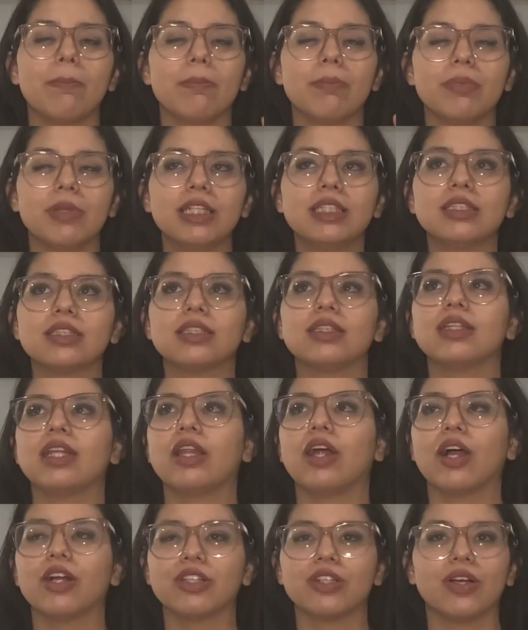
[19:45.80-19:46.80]
This
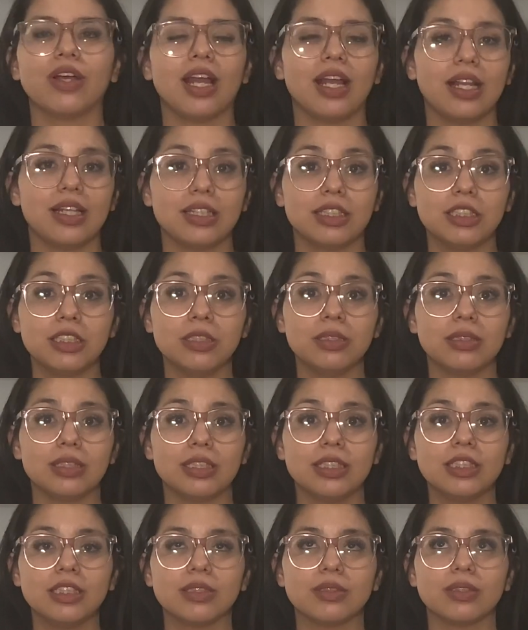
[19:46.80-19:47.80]
doctor,
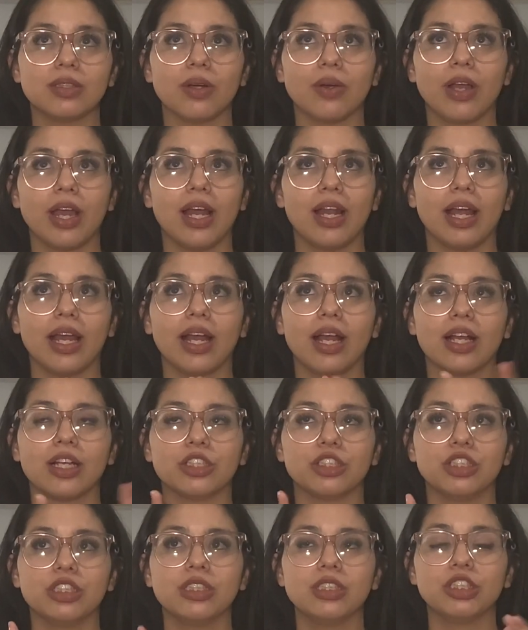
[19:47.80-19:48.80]
like
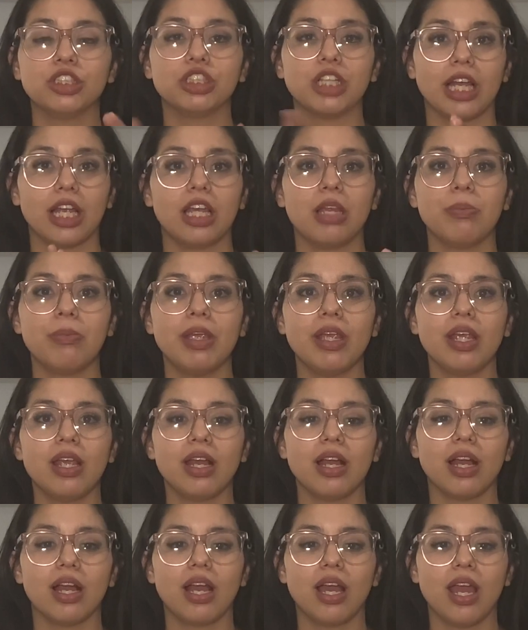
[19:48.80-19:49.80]
she's checking me,
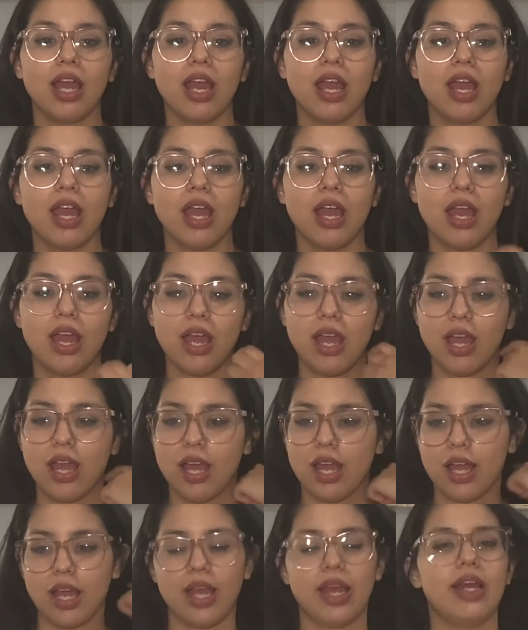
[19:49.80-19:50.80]

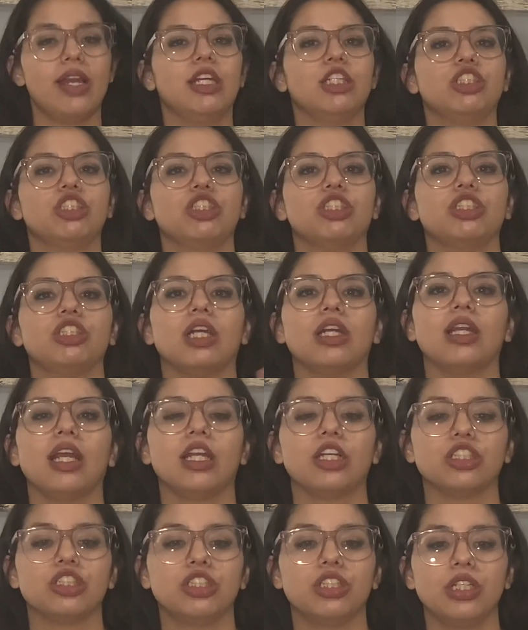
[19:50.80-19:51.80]
and it's just like
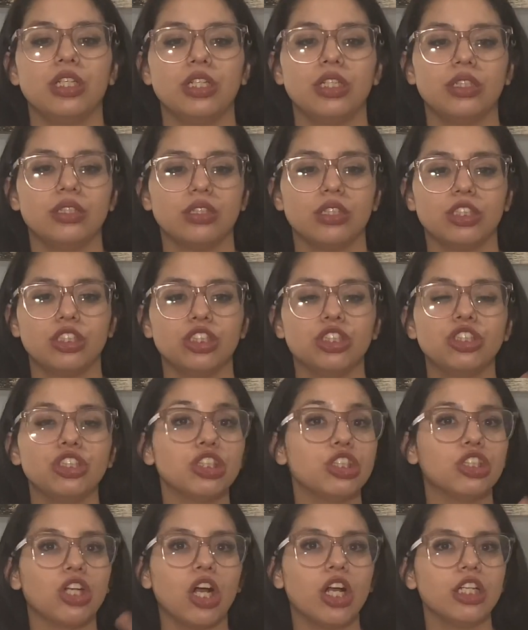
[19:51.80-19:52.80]
she's
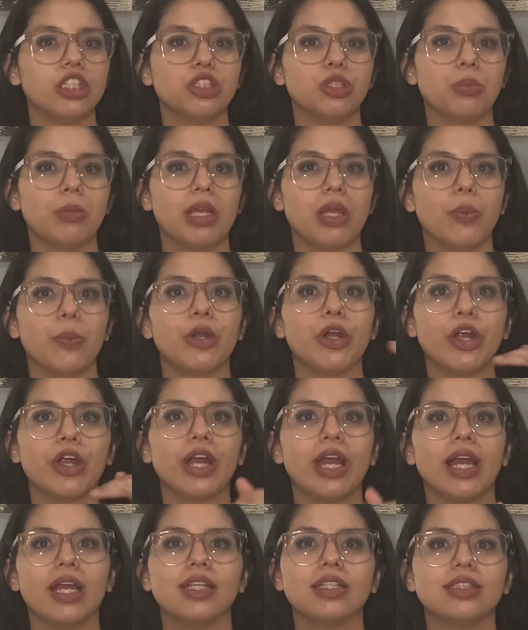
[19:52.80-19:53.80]
just talking to me with her
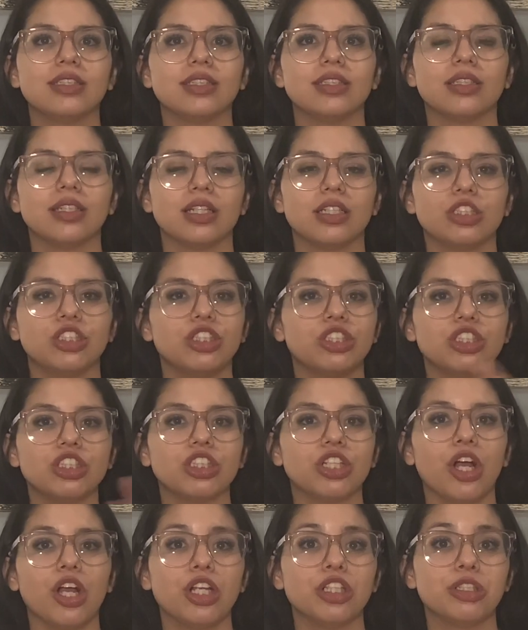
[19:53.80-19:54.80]
hands. She's just
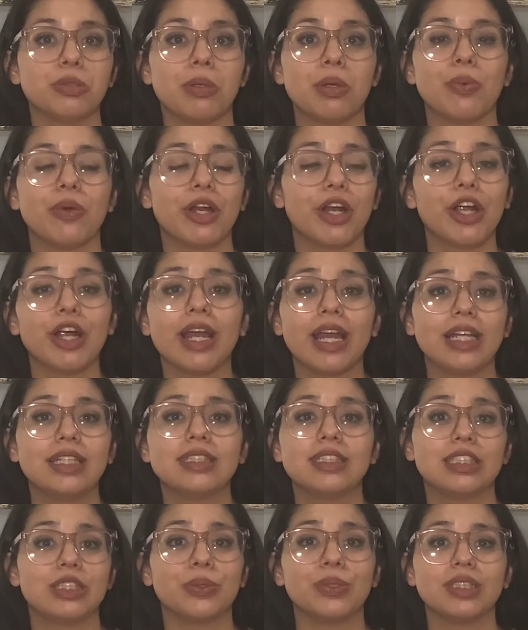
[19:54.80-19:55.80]
talking to me with her hands
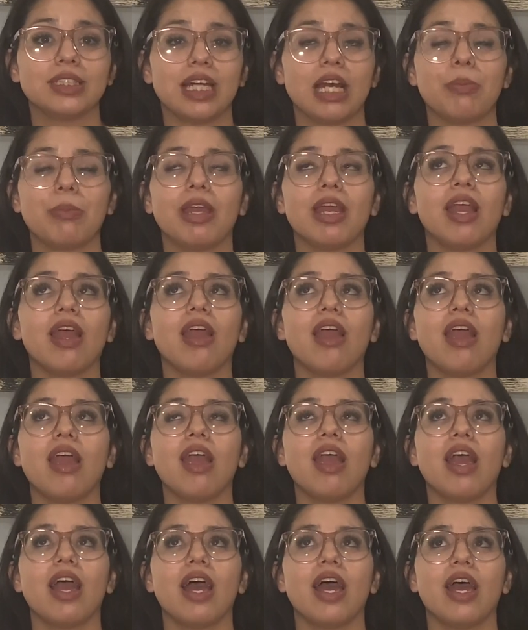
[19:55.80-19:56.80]
still inside me.
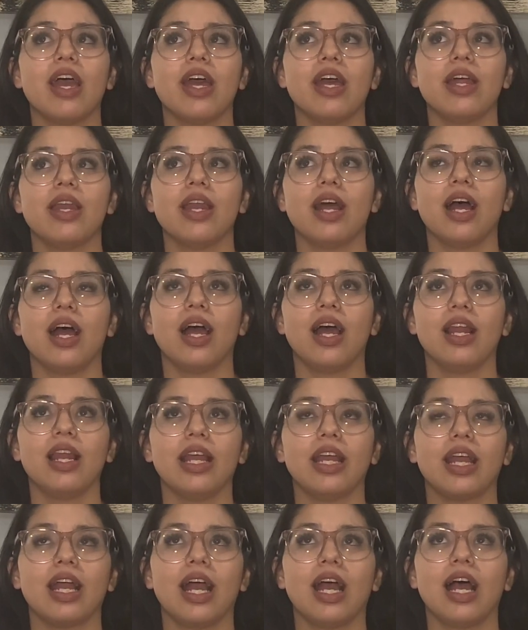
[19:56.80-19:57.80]
And
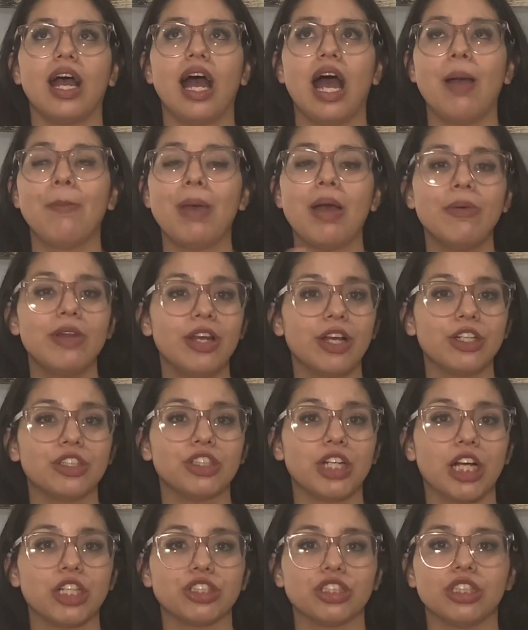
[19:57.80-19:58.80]
like I'm having a
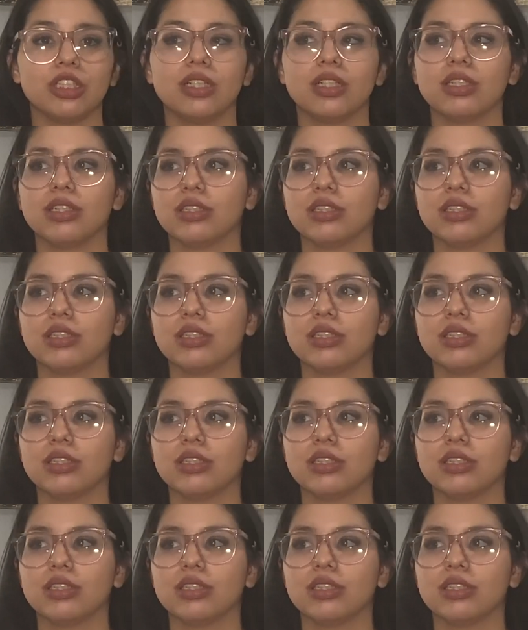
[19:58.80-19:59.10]
contraction.